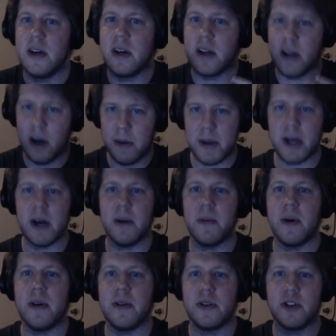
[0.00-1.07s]
coming up
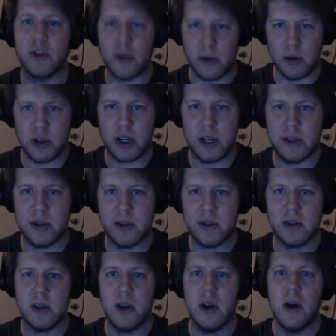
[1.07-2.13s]
with solutions,
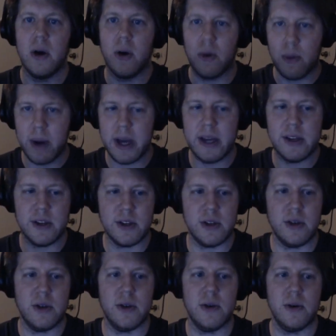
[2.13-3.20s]
ways
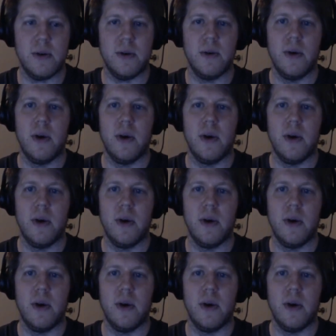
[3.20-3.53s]
to